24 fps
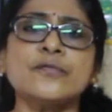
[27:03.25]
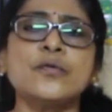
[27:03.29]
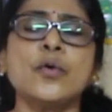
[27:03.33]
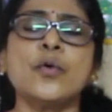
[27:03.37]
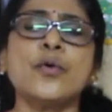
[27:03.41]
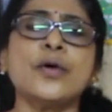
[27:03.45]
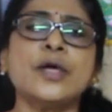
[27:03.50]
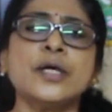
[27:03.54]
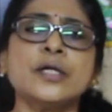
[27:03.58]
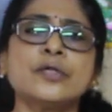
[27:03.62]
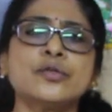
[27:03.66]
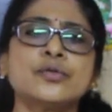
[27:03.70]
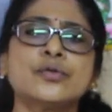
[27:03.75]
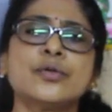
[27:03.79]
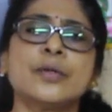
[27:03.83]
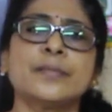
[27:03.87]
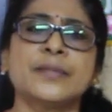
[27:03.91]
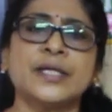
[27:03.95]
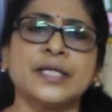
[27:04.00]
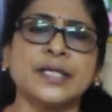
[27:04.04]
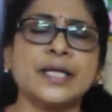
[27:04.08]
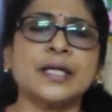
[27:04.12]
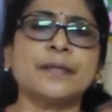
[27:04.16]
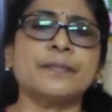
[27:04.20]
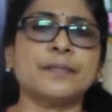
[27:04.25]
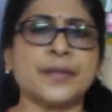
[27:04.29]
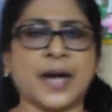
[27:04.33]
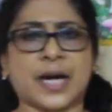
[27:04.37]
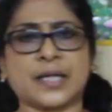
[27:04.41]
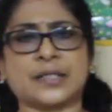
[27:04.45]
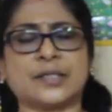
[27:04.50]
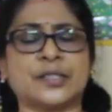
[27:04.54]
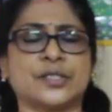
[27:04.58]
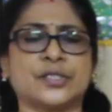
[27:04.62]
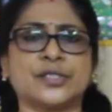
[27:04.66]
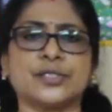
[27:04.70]
of going to a medical
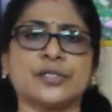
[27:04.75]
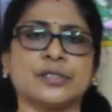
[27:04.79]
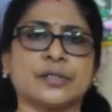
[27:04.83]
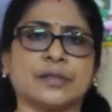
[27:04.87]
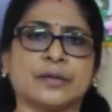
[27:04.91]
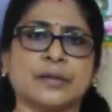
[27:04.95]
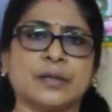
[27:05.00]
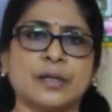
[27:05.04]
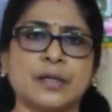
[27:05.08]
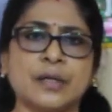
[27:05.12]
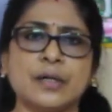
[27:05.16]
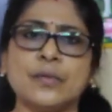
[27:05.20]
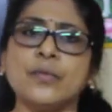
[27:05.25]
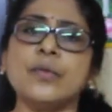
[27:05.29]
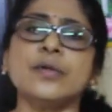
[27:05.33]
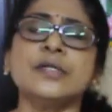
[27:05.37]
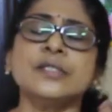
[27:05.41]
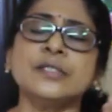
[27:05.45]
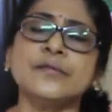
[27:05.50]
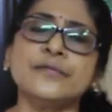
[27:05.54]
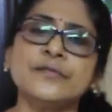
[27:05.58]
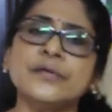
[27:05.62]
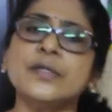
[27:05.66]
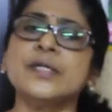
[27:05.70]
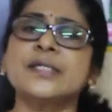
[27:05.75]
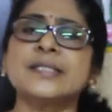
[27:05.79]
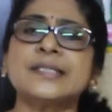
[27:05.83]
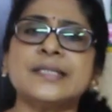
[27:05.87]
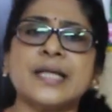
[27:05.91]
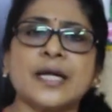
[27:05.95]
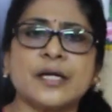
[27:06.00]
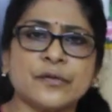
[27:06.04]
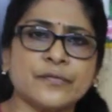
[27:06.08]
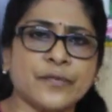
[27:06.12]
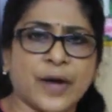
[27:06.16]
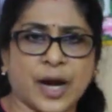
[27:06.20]
practitioner, what is the first
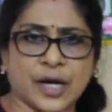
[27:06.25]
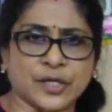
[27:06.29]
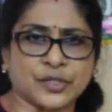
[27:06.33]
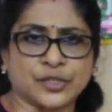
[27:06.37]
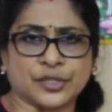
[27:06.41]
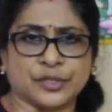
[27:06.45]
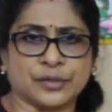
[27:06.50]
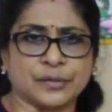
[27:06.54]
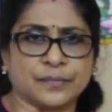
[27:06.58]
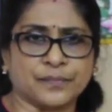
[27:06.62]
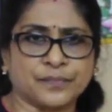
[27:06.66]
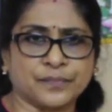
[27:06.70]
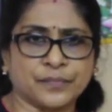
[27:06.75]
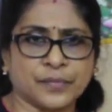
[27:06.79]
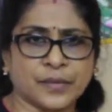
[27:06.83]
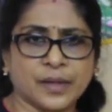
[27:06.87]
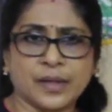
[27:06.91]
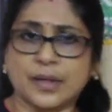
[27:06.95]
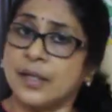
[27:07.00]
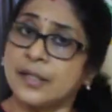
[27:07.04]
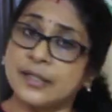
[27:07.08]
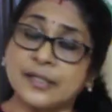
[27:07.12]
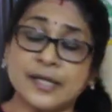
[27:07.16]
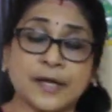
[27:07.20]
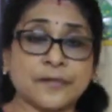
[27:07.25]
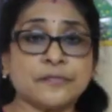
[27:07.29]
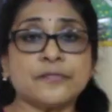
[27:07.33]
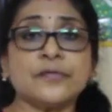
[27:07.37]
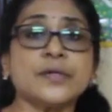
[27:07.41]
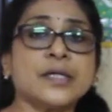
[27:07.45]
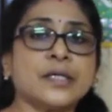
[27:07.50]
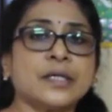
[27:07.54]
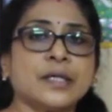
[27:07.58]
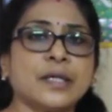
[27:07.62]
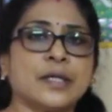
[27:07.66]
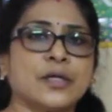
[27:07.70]
line of action?
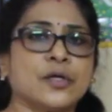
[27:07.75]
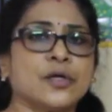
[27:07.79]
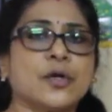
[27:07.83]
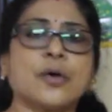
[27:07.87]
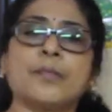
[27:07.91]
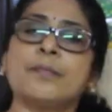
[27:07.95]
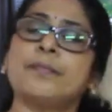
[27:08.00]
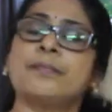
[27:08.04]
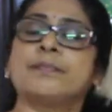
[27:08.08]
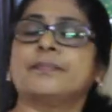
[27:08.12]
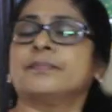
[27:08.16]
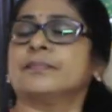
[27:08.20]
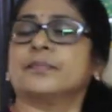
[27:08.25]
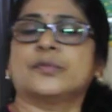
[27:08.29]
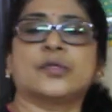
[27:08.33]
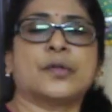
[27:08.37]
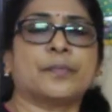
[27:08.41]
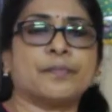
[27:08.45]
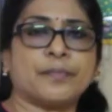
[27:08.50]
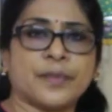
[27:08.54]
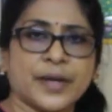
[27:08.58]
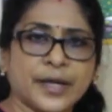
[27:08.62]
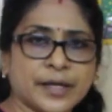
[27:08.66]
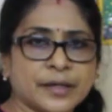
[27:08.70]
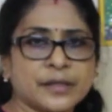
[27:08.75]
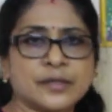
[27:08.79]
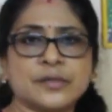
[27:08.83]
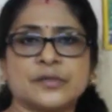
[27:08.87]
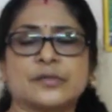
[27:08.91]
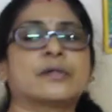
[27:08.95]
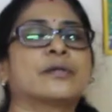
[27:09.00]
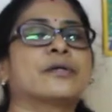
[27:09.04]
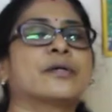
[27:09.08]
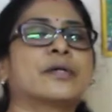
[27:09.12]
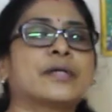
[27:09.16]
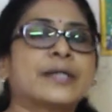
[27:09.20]
Definitely your
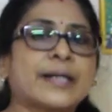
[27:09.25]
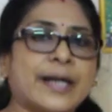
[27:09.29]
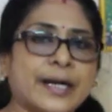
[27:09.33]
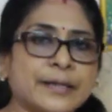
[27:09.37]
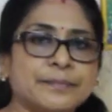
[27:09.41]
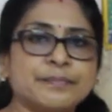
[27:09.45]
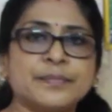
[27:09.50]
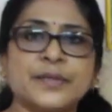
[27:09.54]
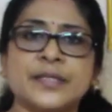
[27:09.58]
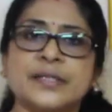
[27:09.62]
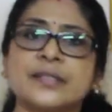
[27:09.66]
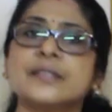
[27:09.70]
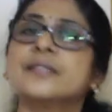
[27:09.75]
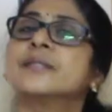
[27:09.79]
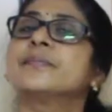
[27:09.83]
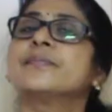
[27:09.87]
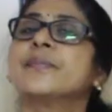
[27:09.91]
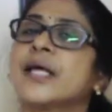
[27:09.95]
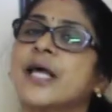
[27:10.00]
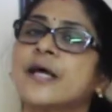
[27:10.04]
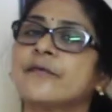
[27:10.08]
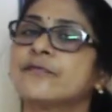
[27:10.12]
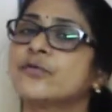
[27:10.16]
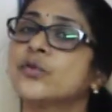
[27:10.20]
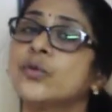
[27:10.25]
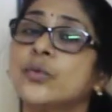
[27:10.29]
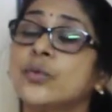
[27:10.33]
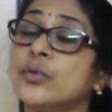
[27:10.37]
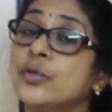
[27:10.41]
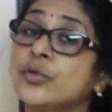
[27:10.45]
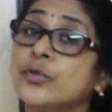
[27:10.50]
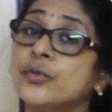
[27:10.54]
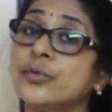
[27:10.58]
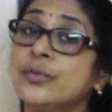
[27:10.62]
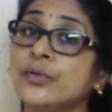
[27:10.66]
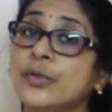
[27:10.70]
parents or your grandparents may have
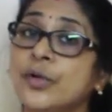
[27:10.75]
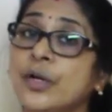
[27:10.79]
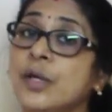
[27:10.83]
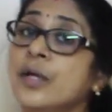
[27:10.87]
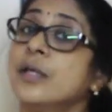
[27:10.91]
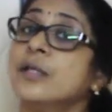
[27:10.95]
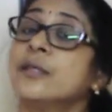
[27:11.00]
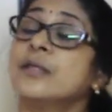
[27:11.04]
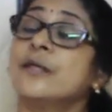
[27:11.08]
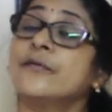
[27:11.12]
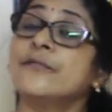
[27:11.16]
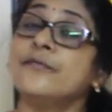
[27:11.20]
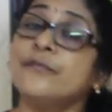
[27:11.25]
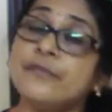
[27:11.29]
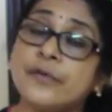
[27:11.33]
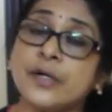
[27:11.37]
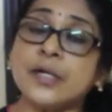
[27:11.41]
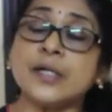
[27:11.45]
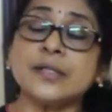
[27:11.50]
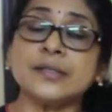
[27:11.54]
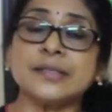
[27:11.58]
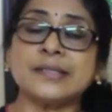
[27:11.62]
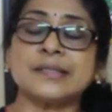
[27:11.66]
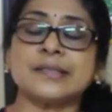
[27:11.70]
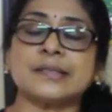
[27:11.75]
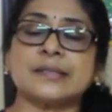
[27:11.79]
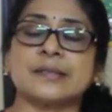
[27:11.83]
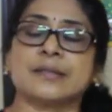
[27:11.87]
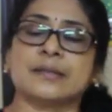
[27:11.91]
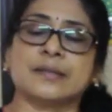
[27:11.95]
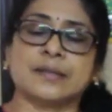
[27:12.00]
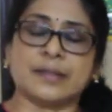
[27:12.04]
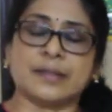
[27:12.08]
told you the first